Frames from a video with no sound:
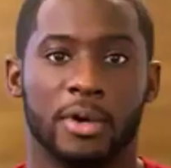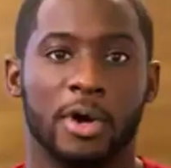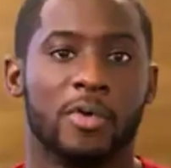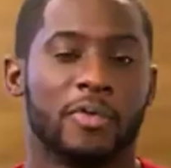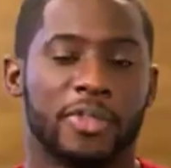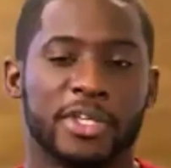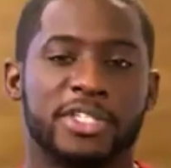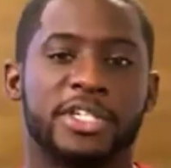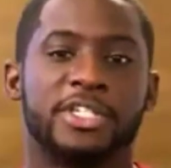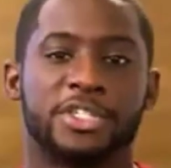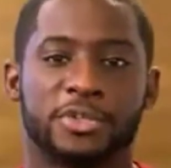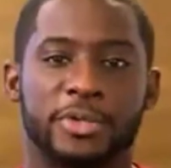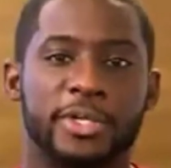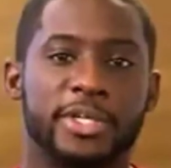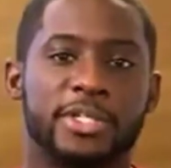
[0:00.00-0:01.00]
Over the
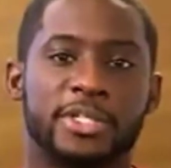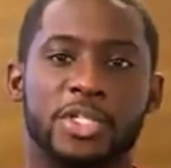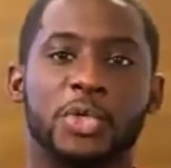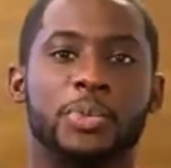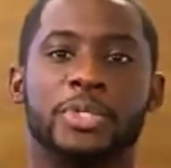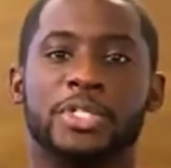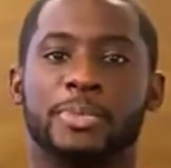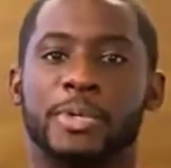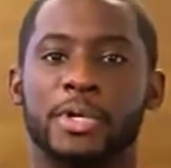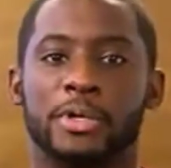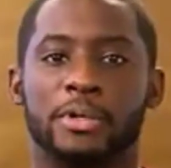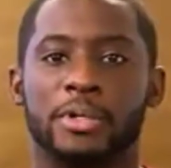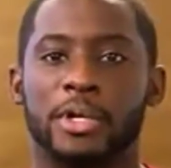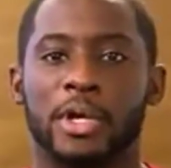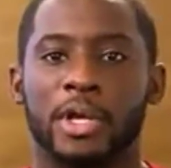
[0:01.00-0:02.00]
centuries, humans
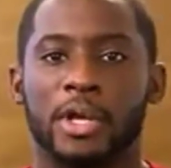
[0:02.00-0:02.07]
built